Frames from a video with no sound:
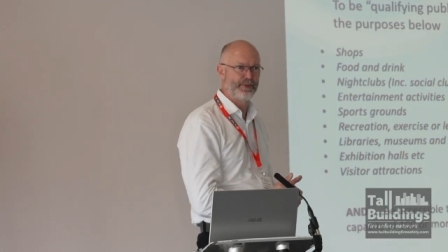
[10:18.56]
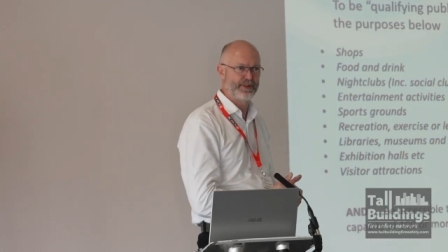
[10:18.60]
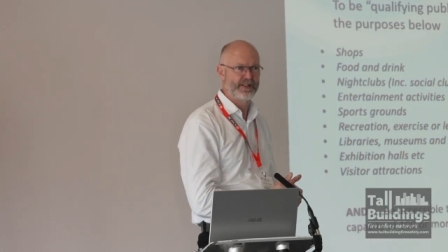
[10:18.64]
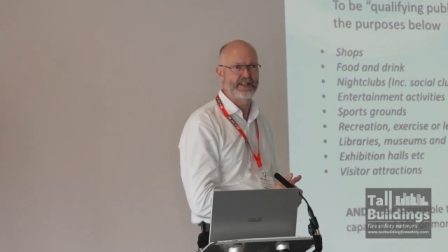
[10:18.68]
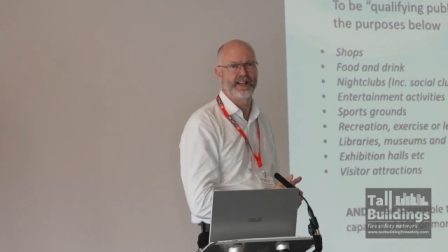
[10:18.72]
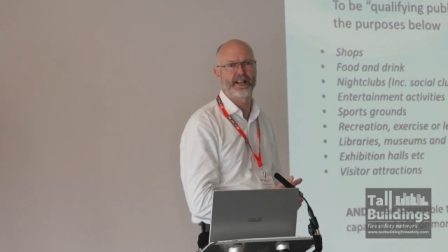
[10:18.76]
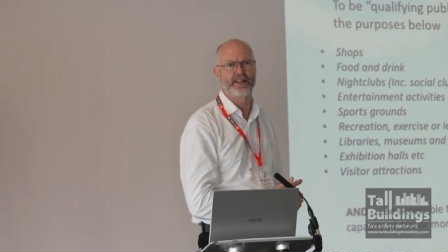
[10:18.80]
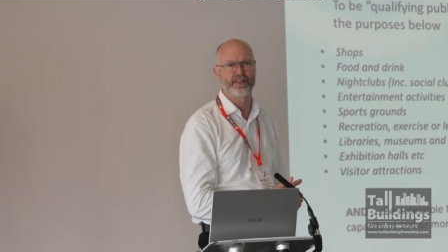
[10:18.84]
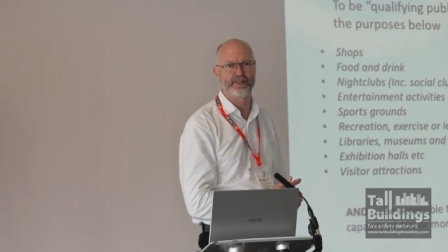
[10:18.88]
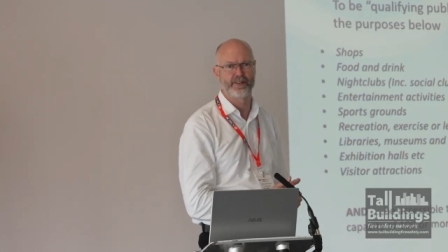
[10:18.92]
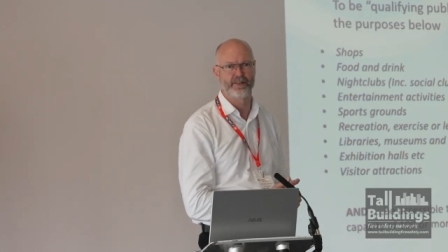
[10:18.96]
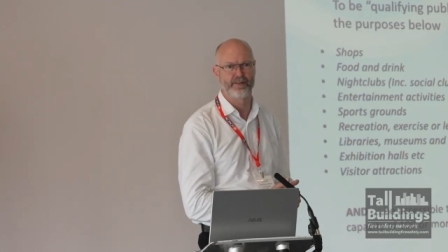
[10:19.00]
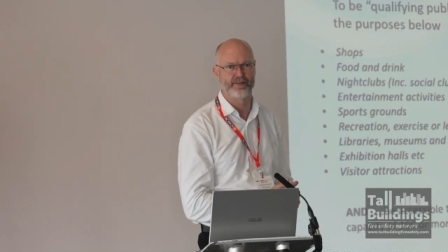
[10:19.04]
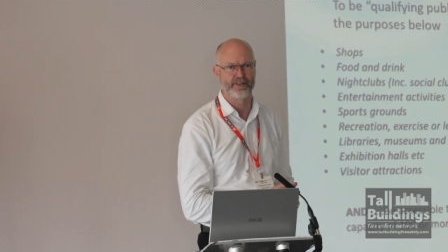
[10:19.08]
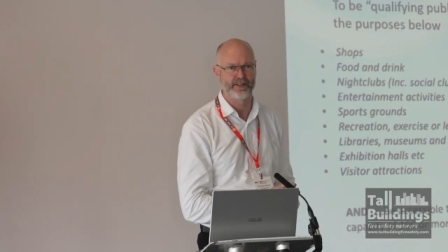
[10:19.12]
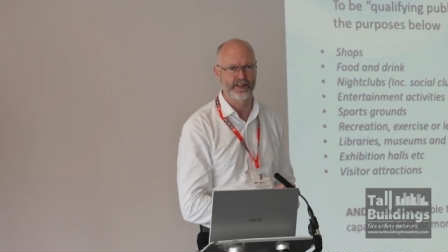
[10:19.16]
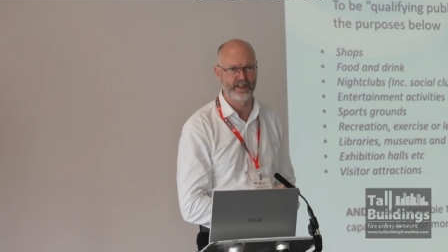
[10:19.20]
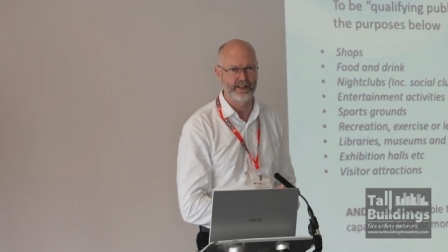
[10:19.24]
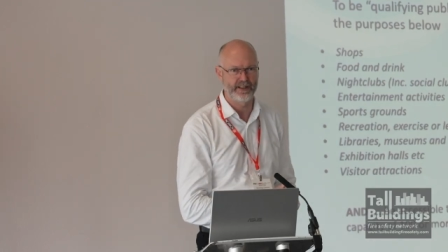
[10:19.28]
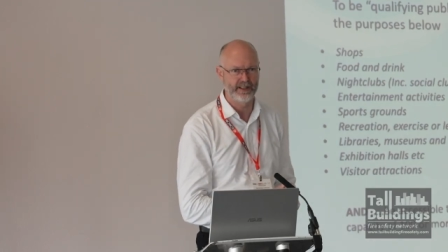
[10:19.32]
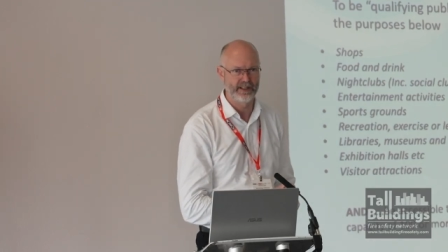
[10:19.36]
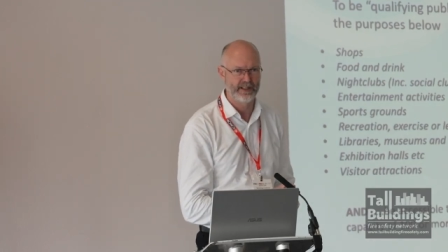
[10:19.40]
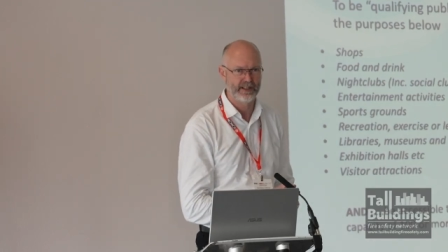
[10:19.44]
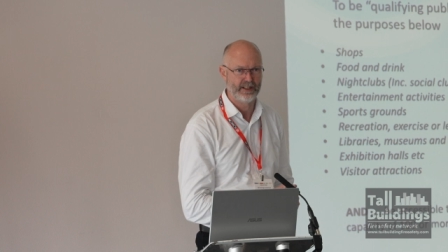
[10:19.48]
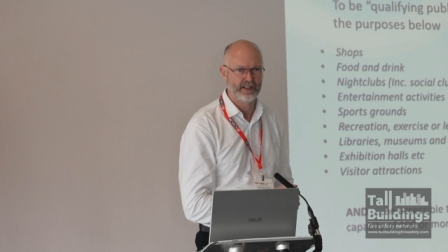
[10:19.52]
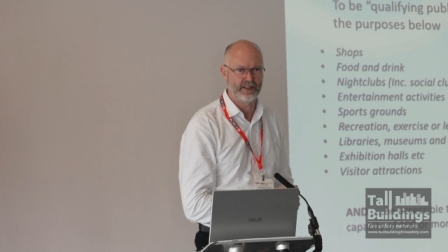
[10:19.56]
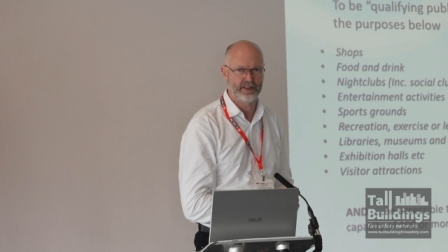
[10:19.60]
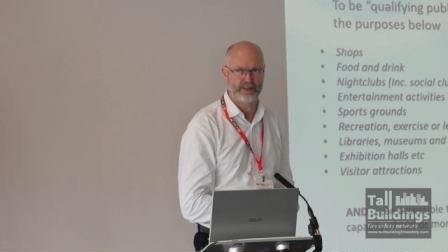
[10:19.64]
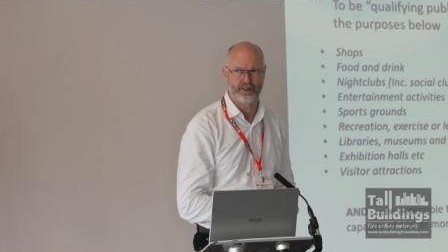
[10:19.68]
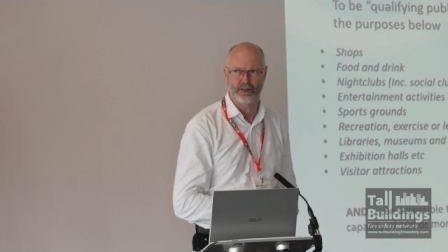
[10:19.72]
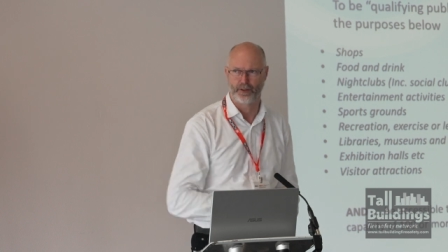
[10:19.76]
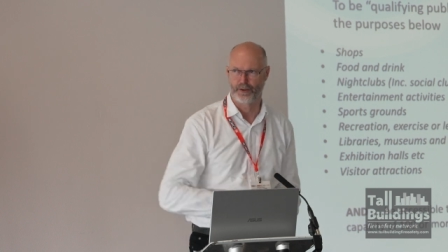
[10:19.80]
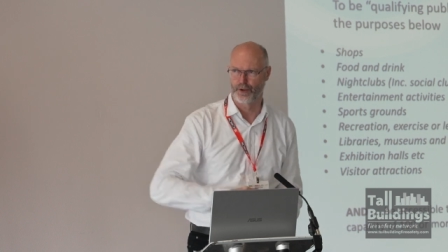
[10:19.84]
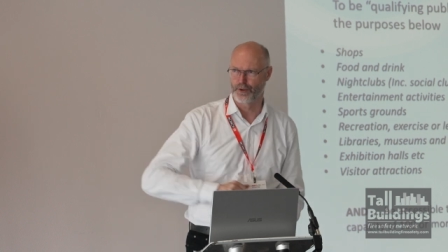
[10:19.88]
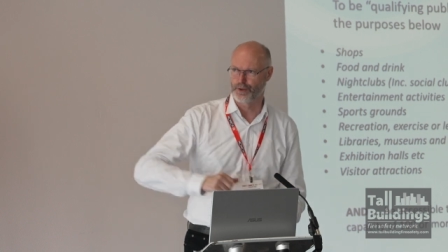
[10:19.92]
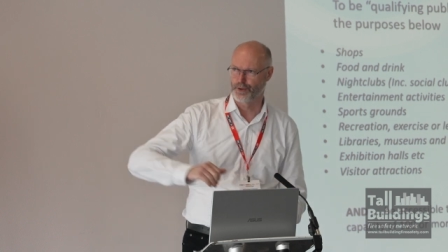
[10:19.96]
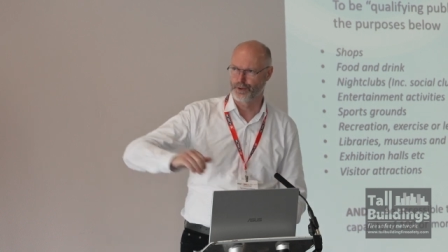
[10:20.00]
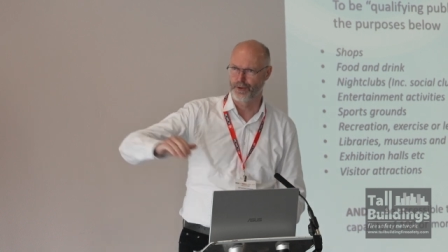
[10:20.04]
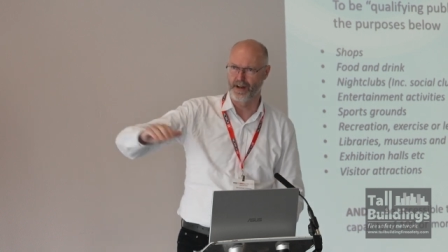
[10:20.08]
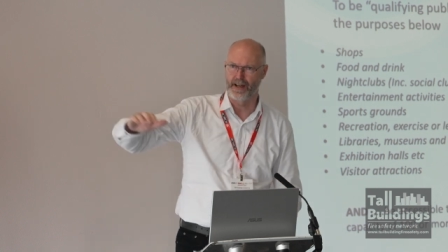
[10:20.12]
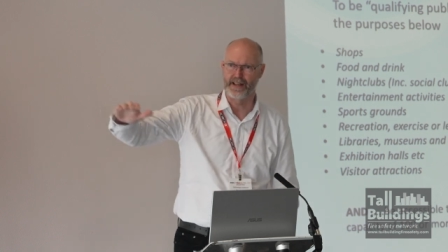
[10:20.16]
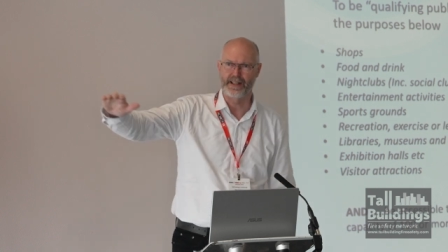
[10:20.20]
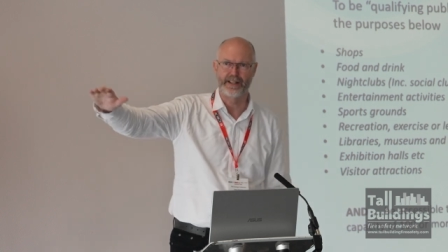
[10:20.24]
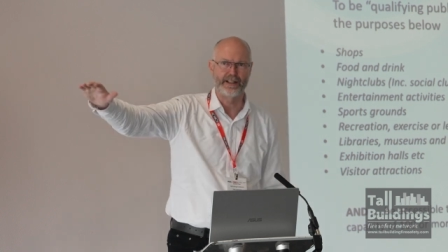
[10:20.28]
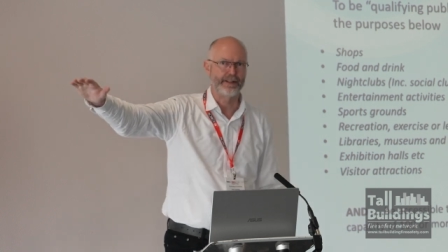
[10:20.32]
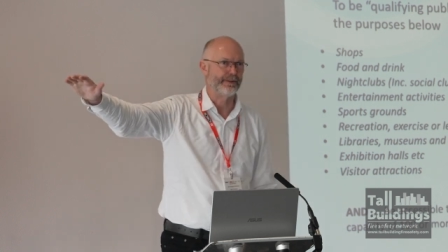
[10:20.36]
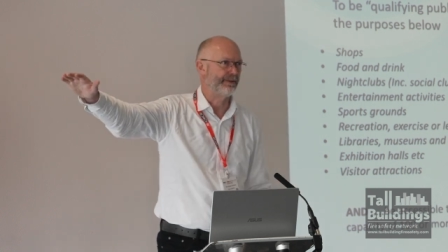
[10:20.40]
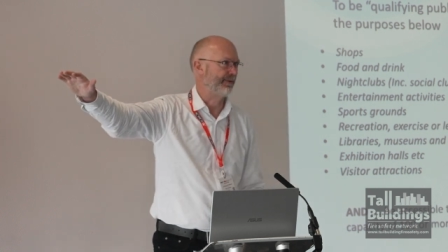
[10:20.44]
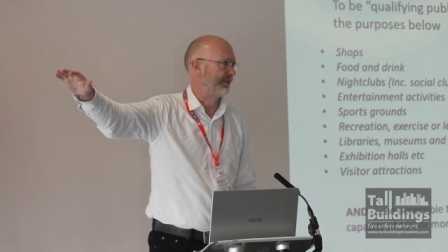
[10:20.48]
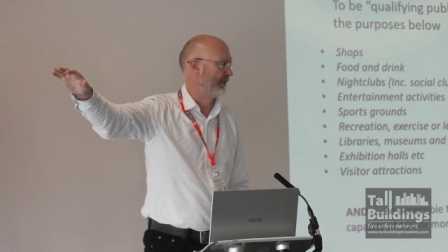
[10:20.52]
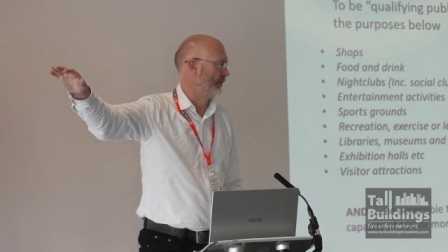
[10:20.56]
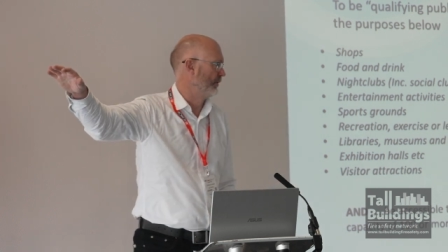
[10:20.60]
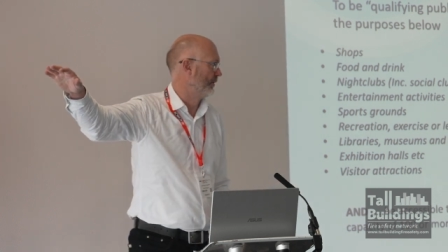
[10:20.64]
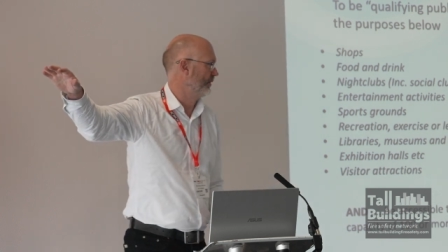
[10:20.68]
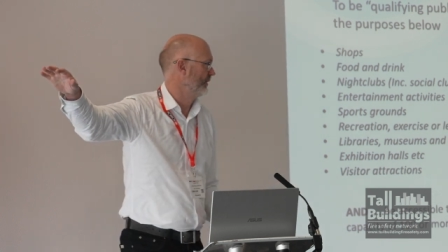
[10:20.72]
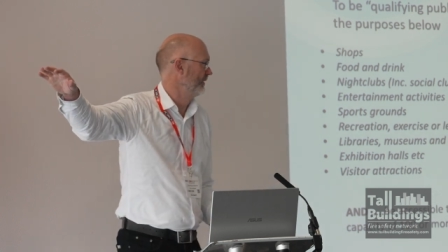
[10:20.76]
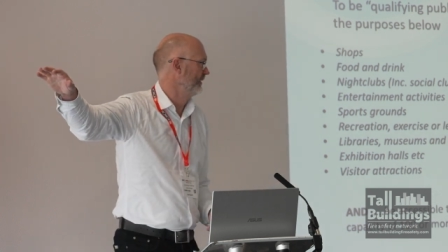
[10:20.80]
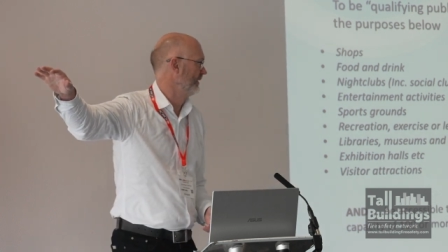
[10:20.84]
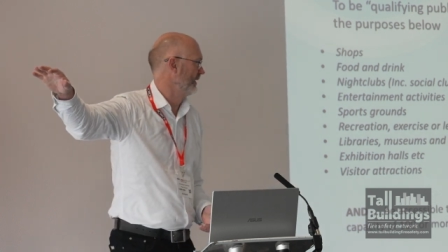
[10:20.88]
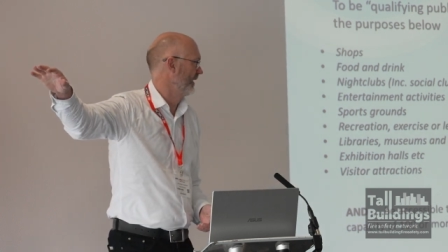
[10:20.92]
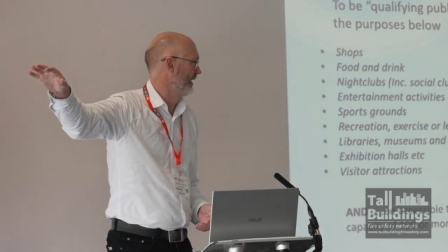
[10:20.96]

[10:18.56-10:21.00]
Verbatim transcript: protect duty on a trading floor